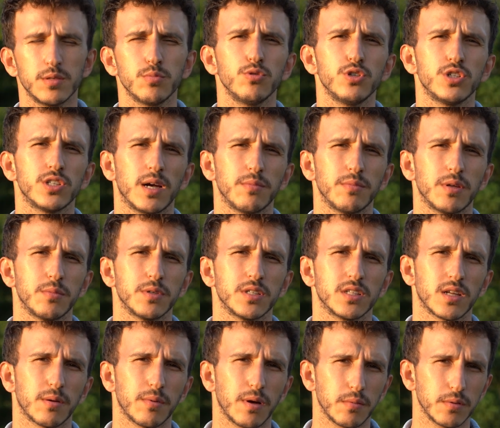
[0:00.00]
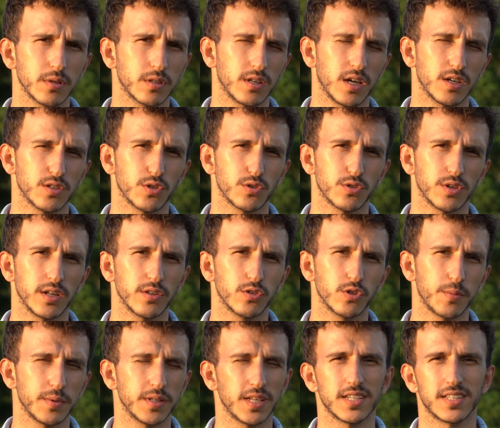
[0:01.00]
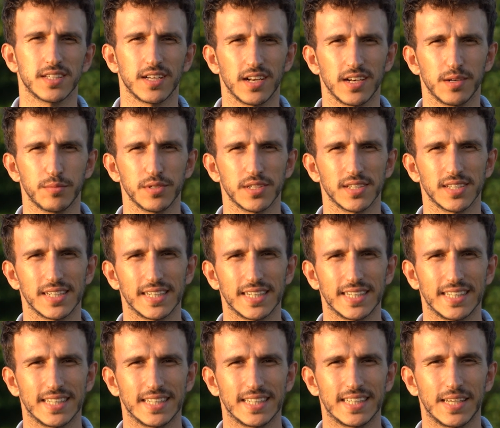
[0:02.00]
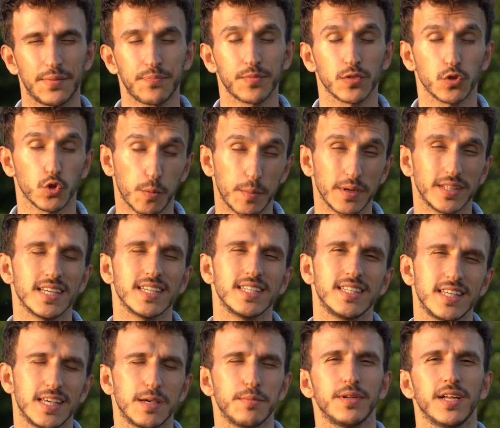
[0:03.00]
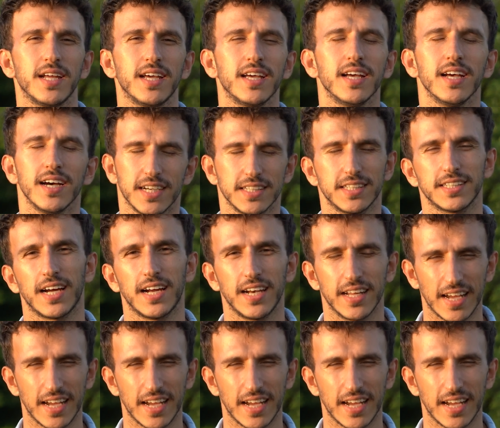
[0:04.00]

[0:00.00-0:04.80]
After completing these procedures, we make our field ready for tomato planting.